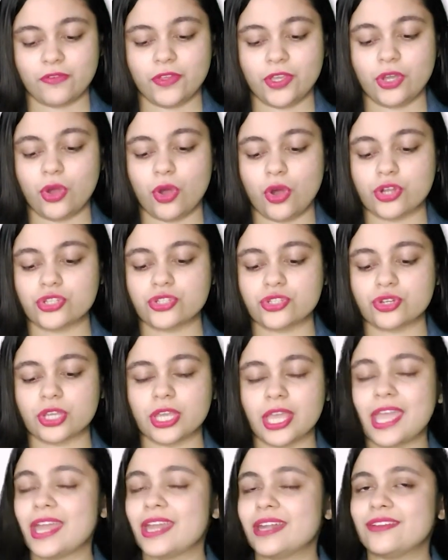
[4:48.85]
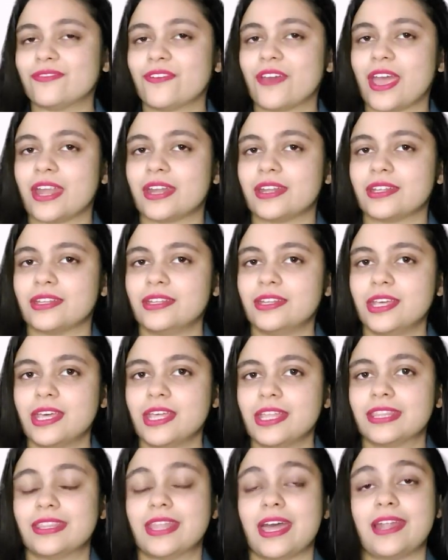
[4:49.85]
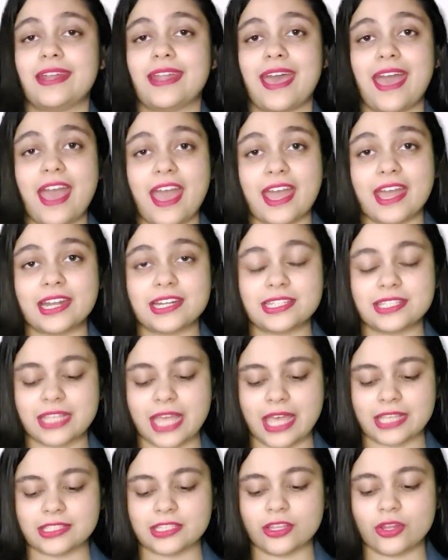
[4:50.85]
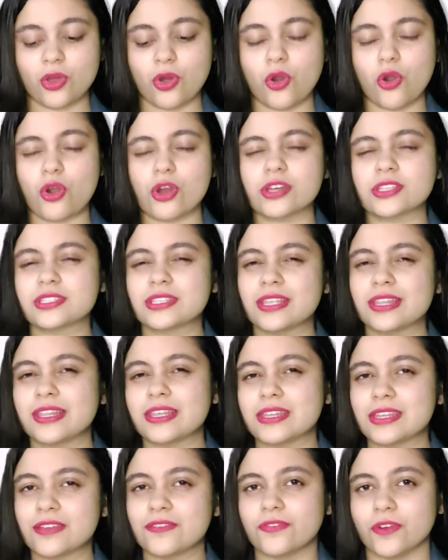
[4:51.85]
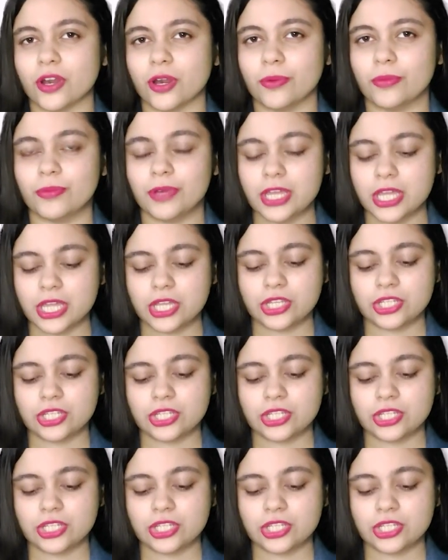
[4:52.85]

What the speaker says: We conjugate werden that acts as an auxiliary verb,